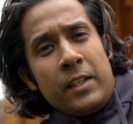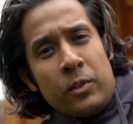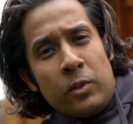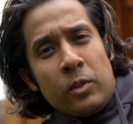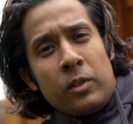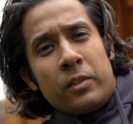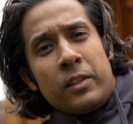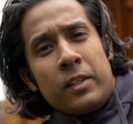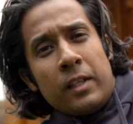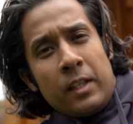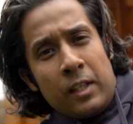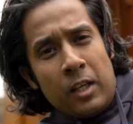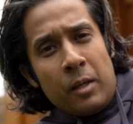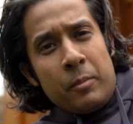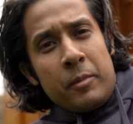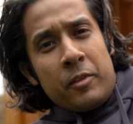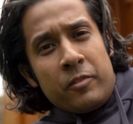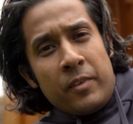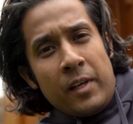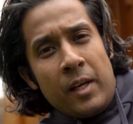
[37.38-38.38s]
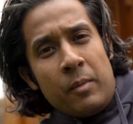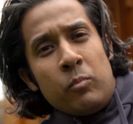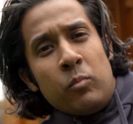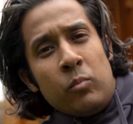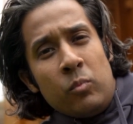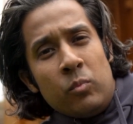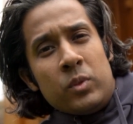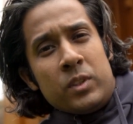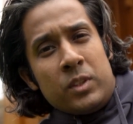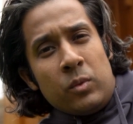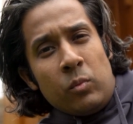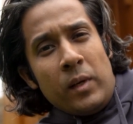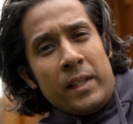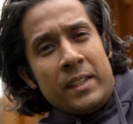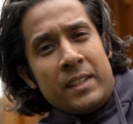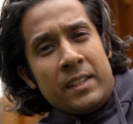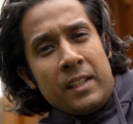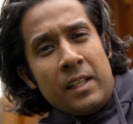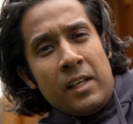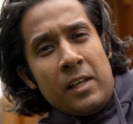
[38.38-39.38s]
thought the climbing frame was the way
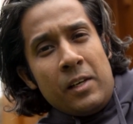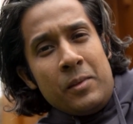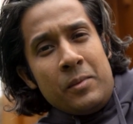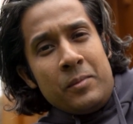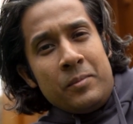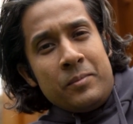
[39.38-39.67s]
to go.